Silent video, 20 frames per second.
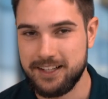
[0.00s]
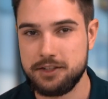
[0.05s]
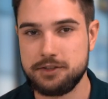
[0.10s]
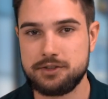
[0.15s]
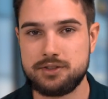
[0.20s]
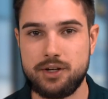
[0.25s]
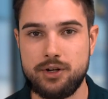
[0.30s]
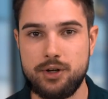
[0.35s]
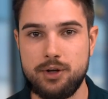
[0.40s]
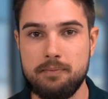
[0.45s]

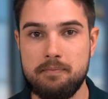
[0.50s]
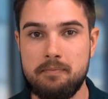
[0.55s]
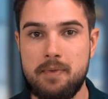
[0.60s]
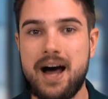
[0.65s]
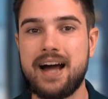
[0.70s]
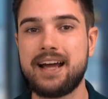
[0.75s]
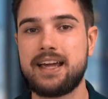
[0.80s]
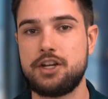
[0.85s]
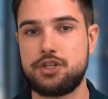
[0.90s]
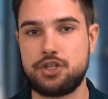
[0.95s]
So
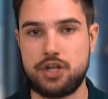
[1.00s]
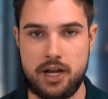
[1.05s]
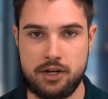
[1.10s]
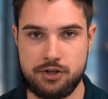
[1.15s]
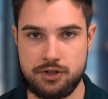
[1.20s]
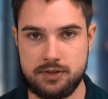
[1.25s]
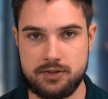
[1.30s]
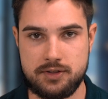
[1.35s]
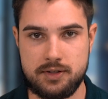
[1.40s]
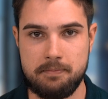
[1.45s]
market
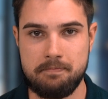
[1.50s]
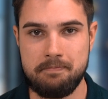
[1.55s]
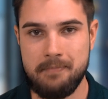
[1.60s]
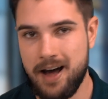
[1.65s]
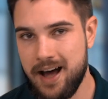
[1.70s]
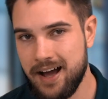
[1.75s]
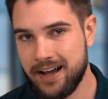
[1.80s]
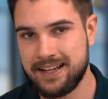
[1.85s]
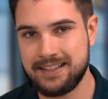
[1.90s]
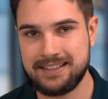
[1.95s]
changes,
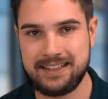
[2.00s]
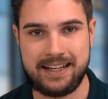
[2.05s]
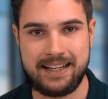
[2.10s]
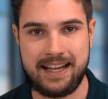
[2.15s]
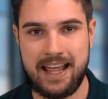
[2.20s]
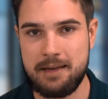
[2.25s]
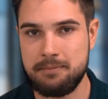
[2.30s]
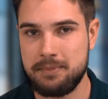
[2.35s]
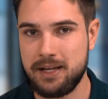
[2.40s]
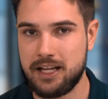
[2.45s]
market
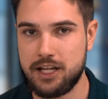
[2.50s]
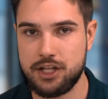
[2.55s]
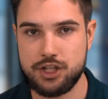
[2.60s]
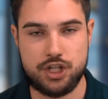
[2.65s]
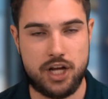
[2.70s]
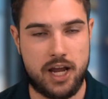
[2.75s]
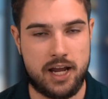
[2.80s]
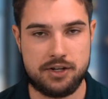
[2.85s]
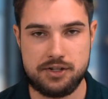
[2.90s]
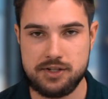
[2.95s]
dynamic
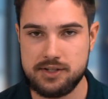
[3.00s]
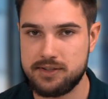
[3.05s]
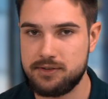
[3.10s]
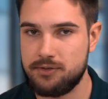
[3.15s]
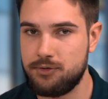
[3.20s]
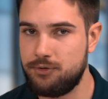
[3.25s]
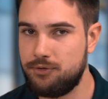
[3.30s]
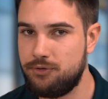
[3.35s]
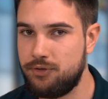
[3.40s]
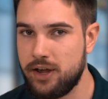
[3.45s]
changes
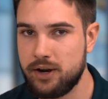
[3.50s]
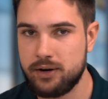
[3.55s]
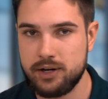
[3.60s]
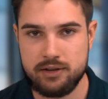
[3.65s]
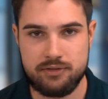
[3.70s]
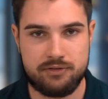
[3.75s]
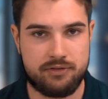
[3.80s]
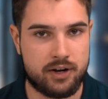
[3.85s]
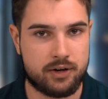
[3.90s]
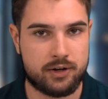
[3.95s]
very,
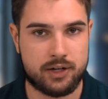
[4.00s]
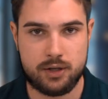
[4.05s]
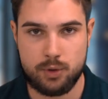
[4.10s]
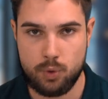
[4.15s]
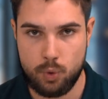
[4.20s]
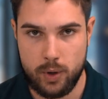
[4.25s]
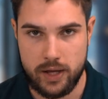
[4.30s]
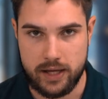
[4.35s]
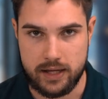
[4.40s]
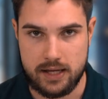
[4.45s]
very
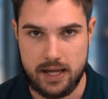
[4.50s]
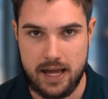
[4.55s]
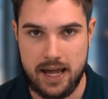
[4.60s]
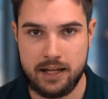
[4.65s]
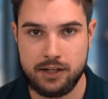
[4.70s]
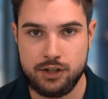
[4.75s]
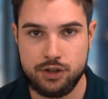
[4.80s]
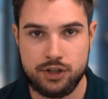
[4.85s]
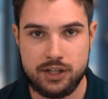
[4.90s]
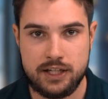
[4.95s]
quick,
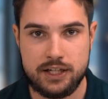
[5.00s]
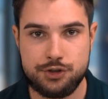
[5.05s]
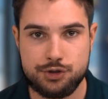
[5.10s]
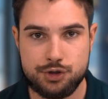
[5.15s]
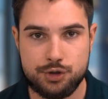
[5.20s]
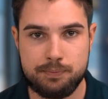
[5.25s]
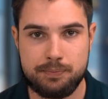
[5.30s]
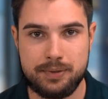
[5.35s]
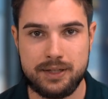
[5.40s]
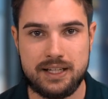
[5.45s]
and you need
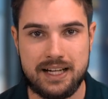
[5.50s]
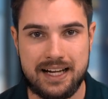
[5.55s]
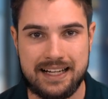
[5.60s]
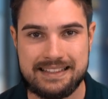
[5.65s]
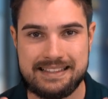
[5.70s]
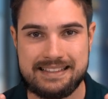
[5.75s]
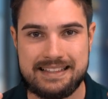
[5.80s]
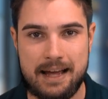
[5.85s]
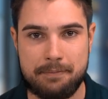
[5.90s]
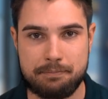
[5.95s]
to be
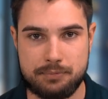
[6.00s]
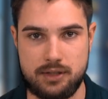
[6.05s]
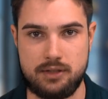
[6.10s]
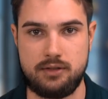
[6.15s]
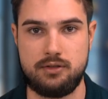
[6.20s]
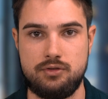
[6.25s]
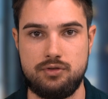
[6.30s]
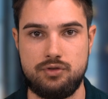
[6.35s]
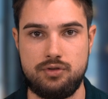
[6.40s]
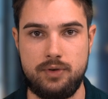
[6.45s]
adapted
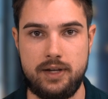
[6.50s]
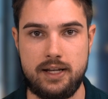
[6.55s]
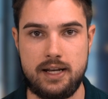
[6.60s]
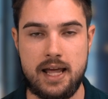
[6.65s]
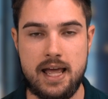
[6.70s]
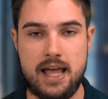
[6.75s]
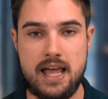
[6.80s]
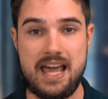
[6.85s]
to it.